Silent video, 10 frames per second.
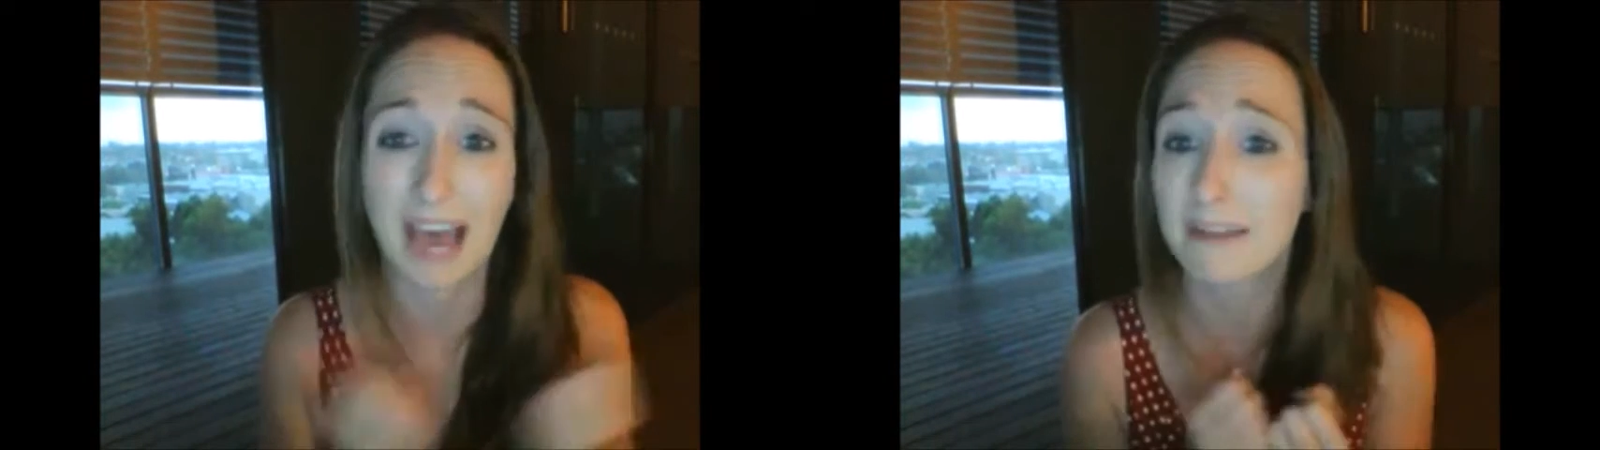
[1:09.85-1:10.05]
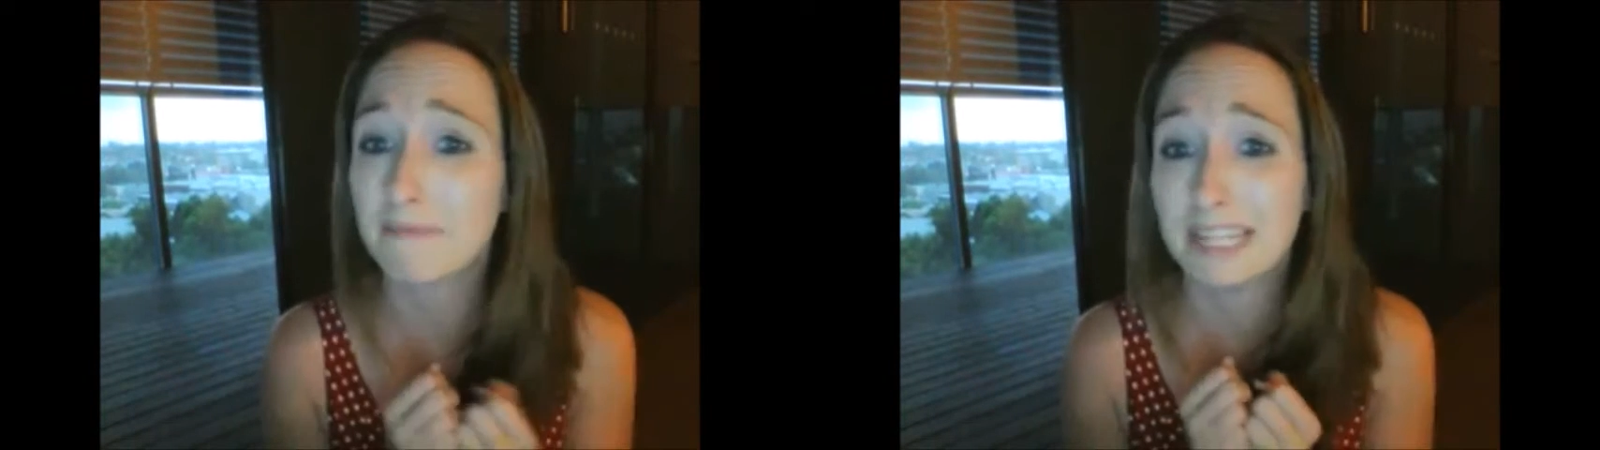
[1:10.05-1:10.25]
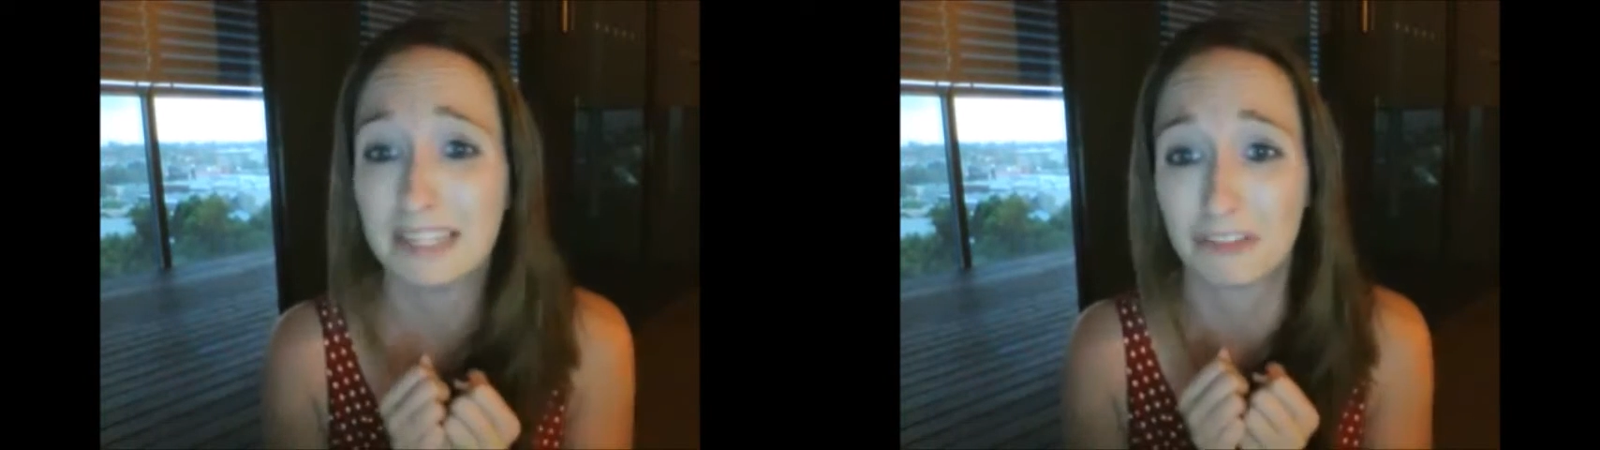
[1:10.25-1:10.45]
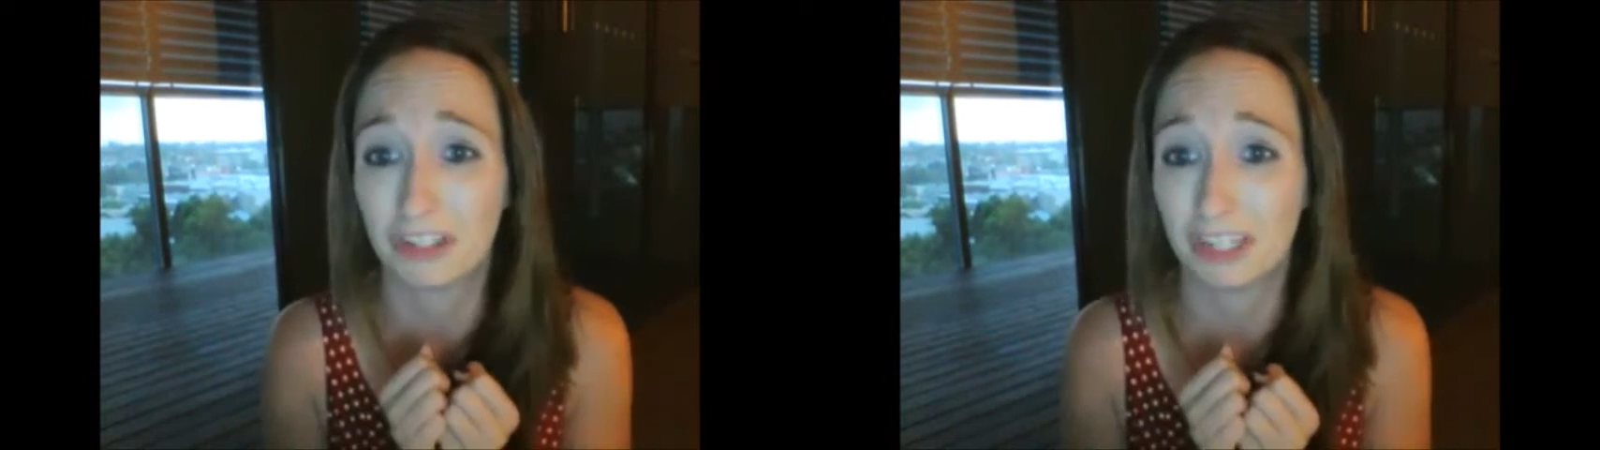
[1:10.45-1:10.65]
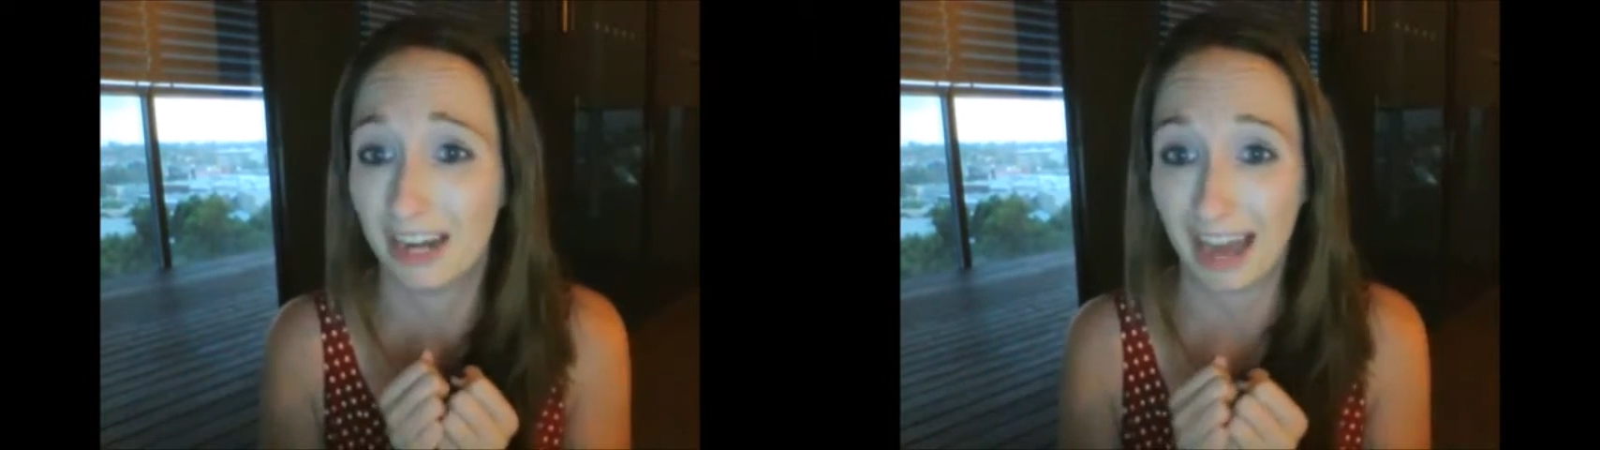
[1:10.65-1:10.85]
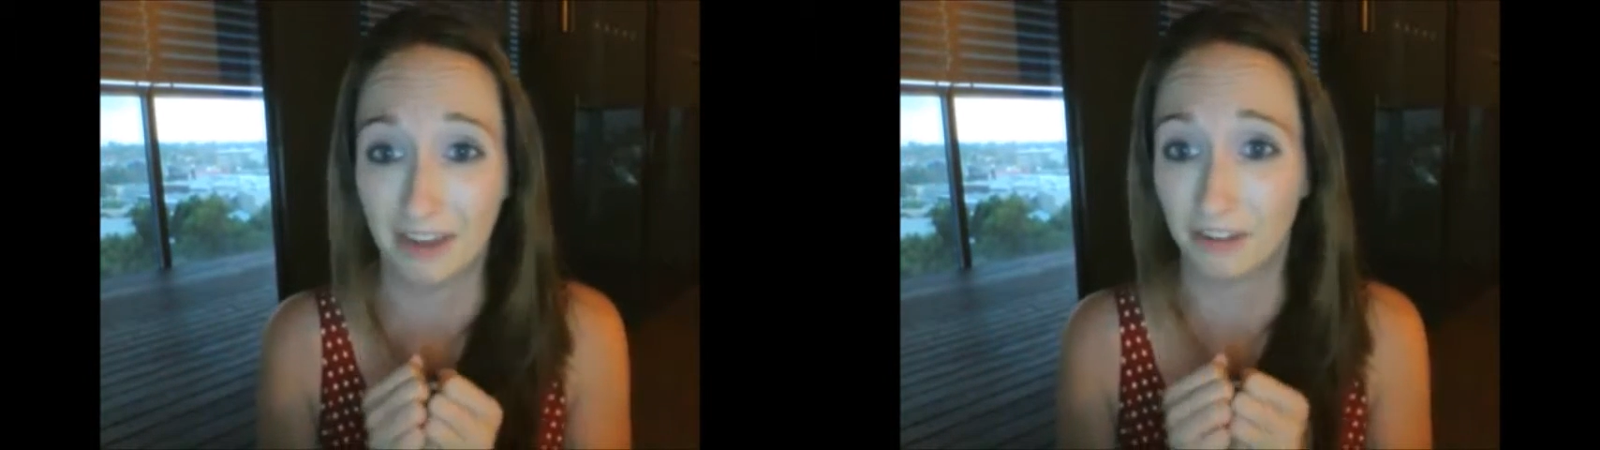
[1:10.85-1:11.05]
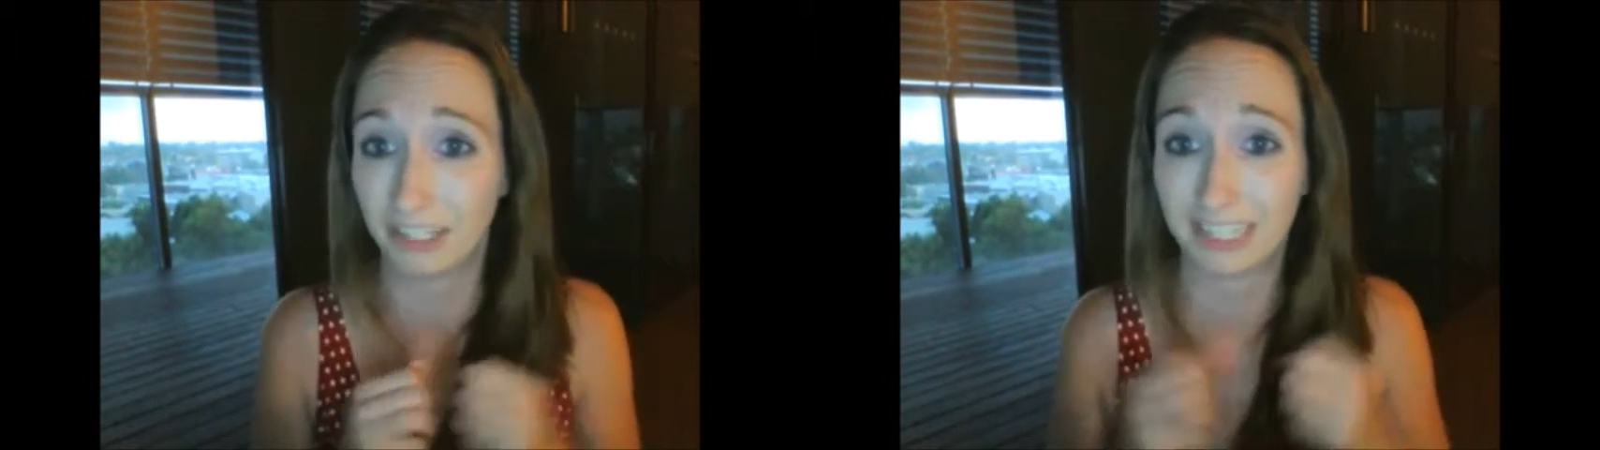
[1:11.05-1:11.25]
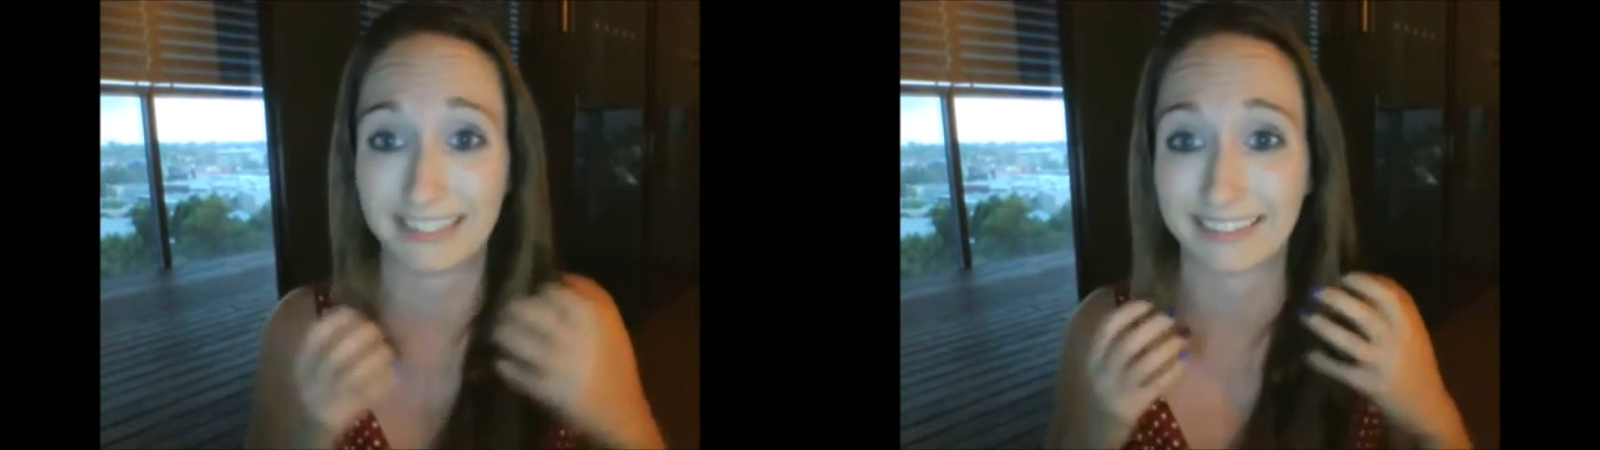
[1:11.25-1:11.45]
hug me through the night or
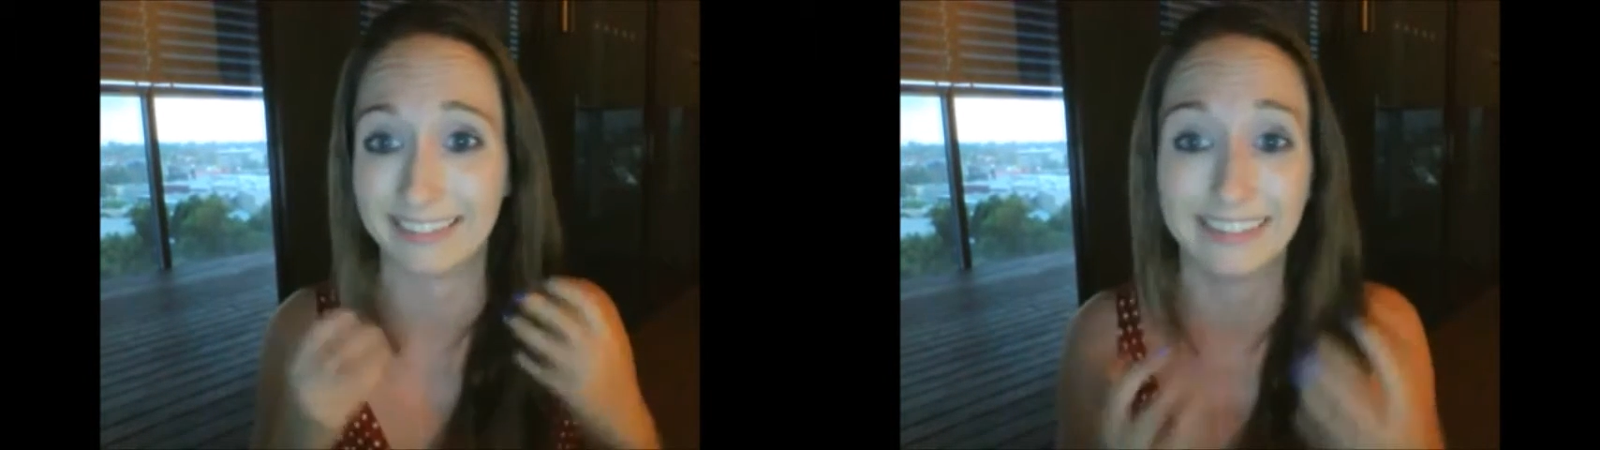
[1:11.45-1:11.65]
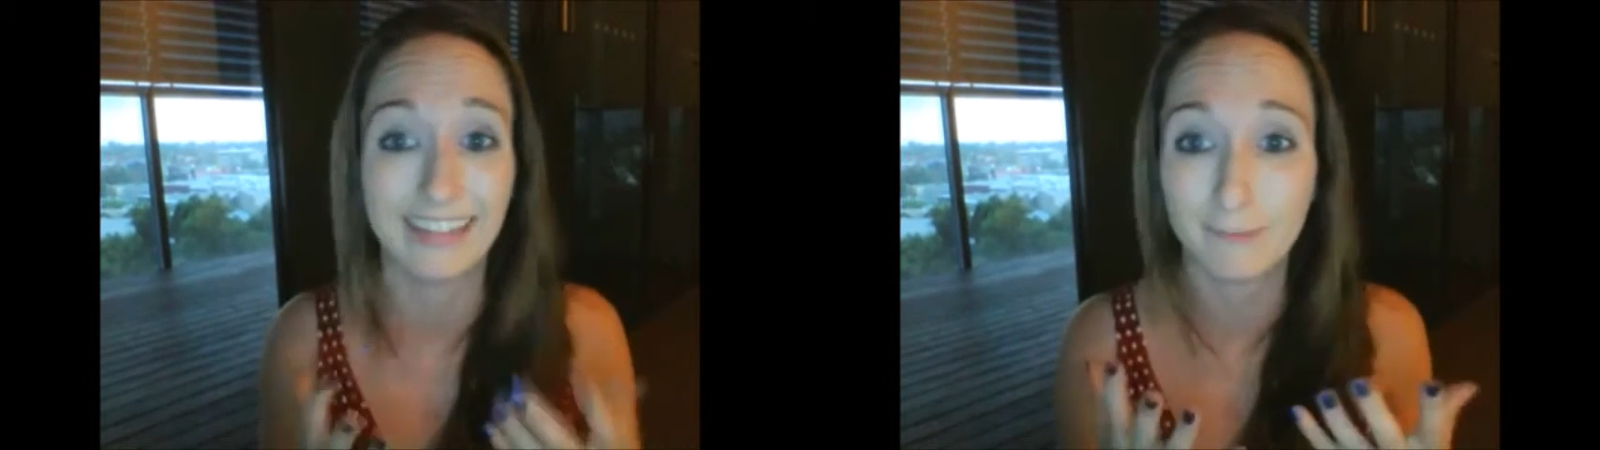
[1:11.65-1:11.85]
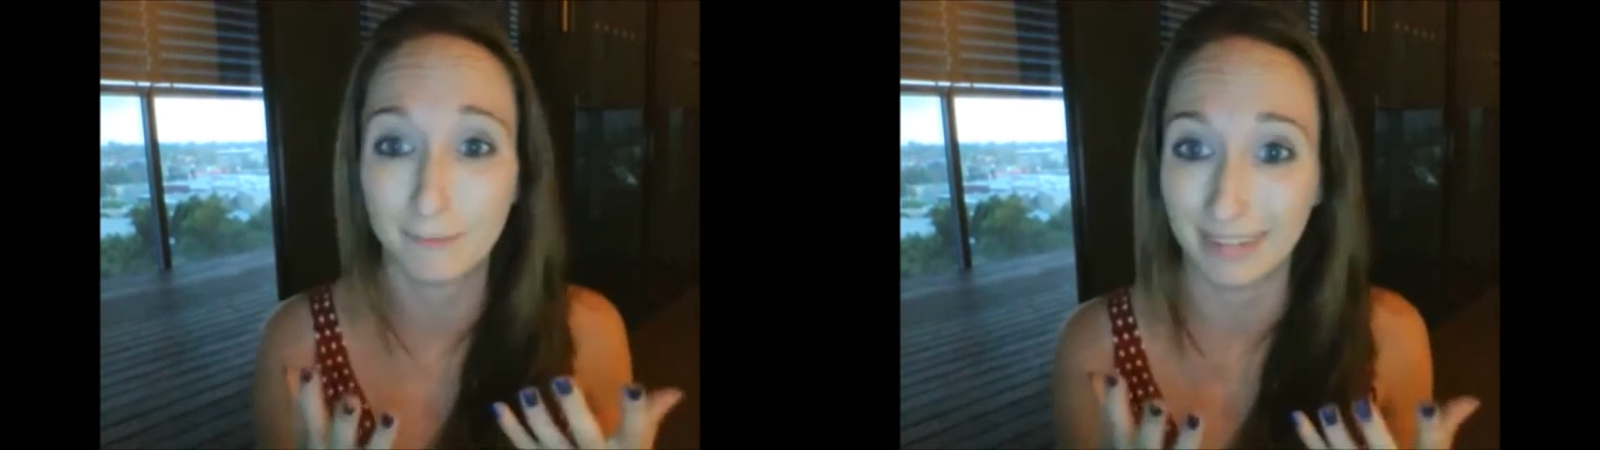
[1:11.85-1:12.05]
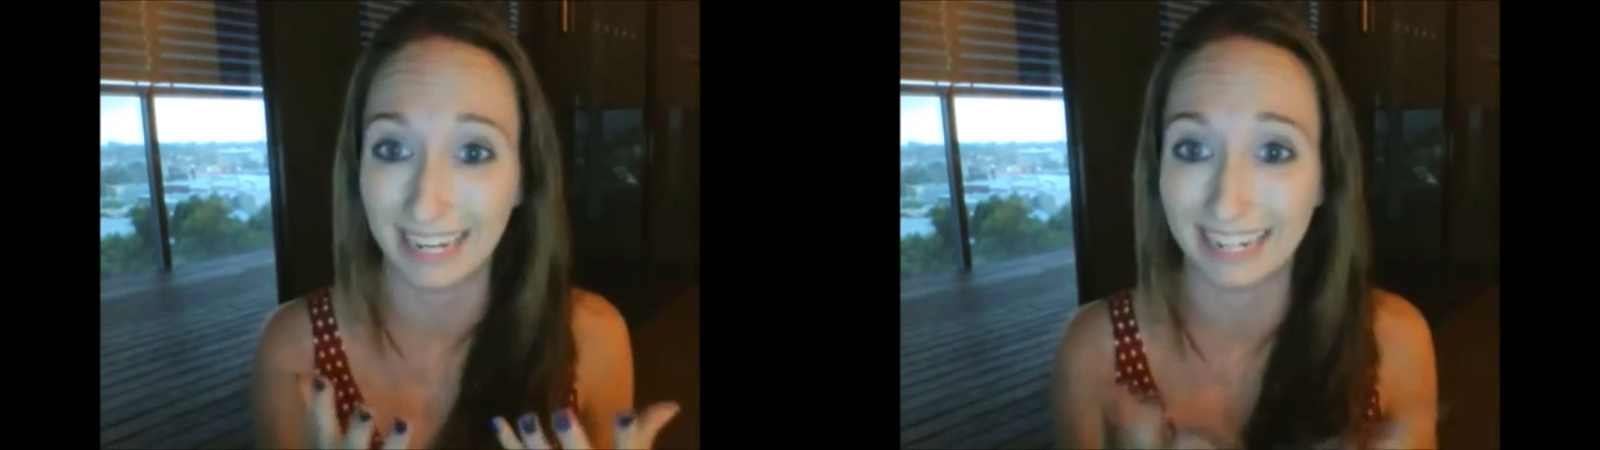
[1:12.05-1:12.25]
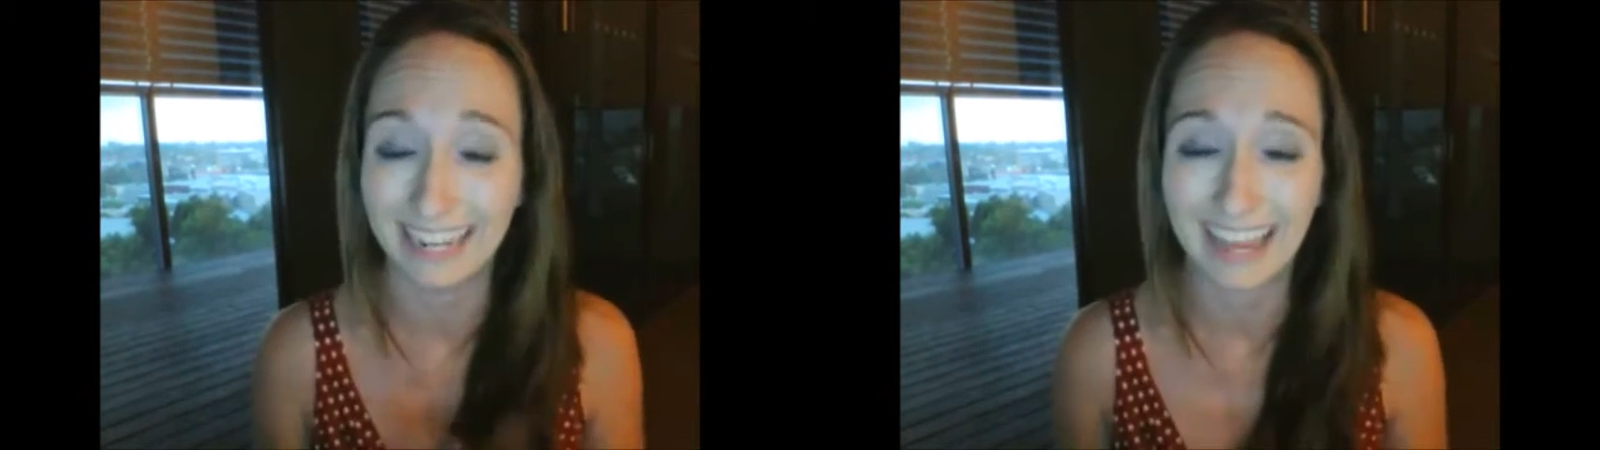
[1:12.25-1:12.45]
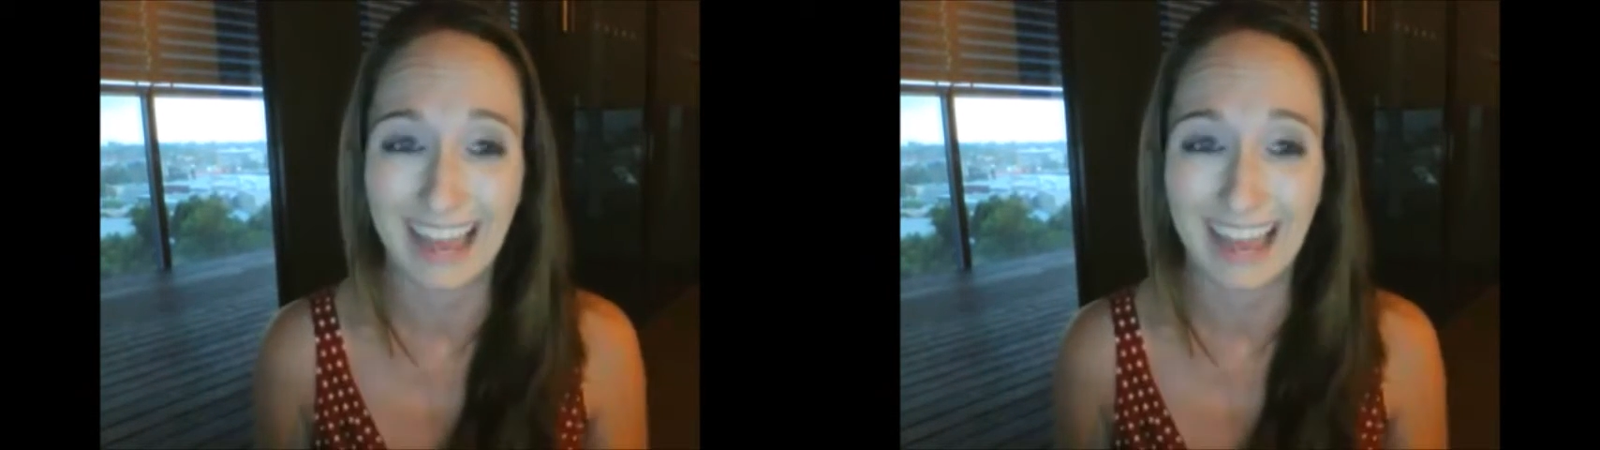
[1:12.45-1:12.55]
just love me.